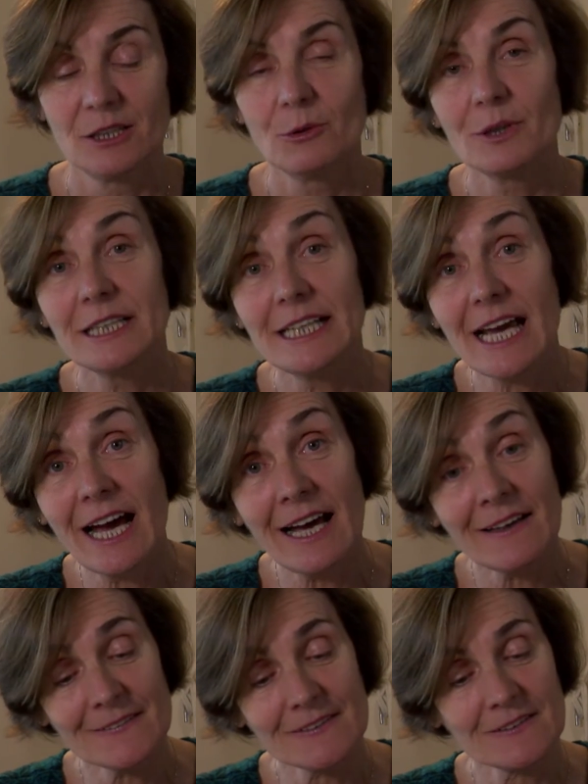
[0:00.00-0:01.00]
When he
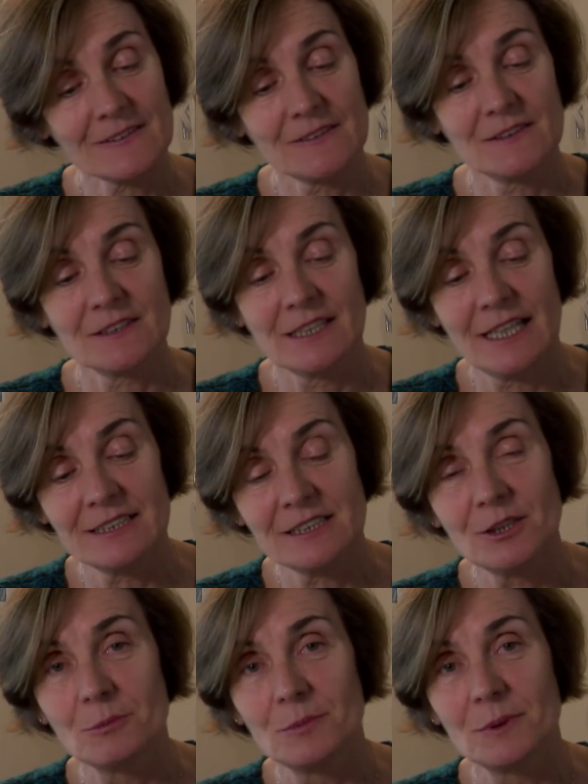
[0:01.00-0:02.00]
asks to get
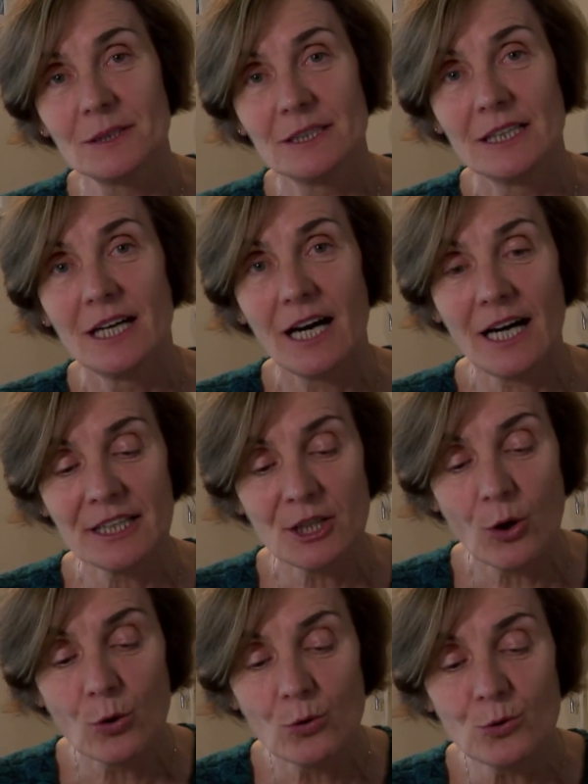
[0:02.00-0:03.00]
up, I
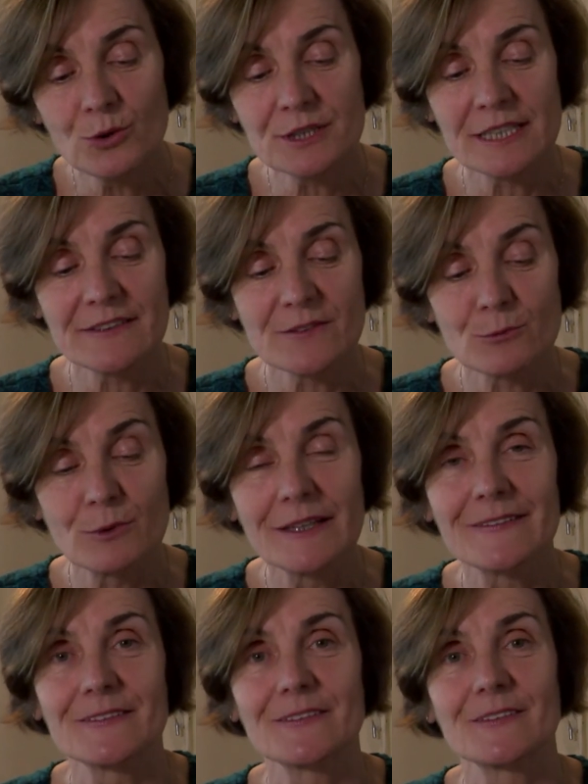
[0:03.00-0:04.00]
hold his
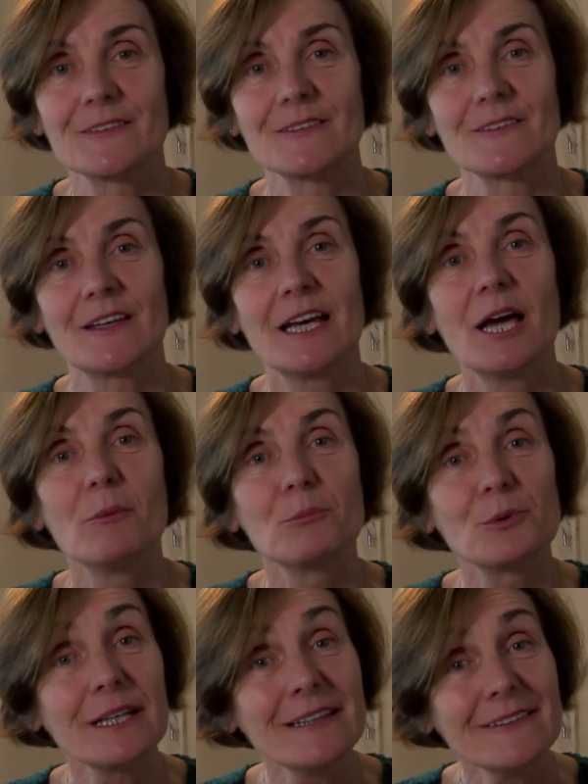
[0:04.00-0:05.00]
wrists,
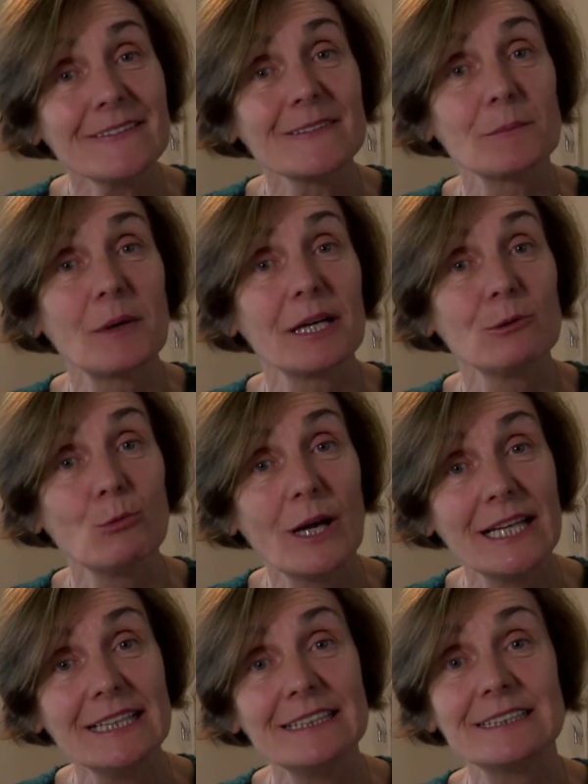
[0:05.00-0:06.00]
brace my
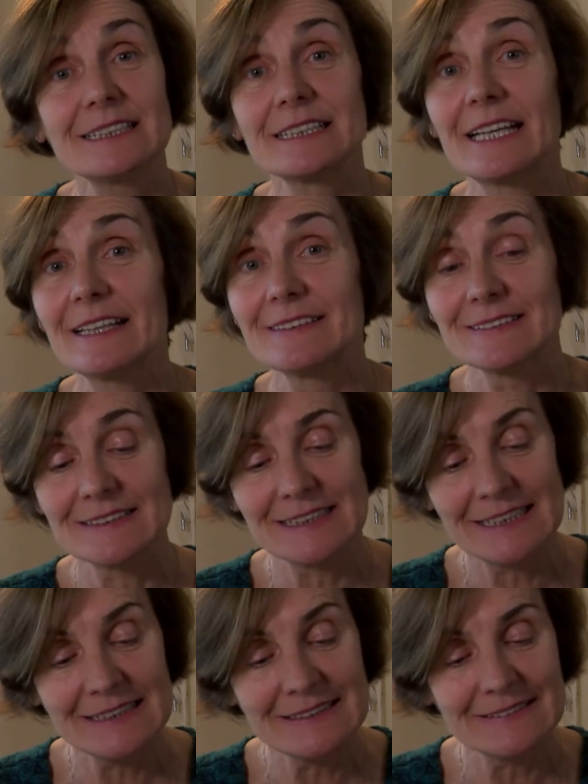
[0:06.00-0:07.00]
weight against
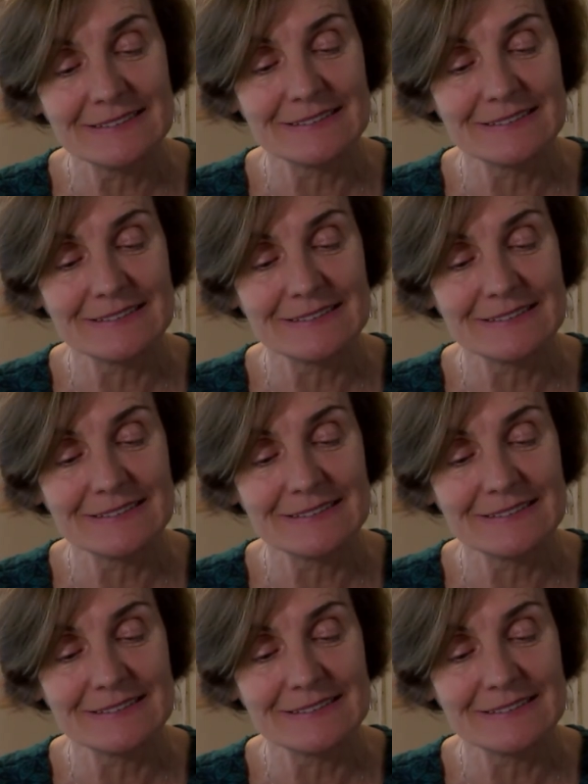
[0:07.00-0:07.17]
his.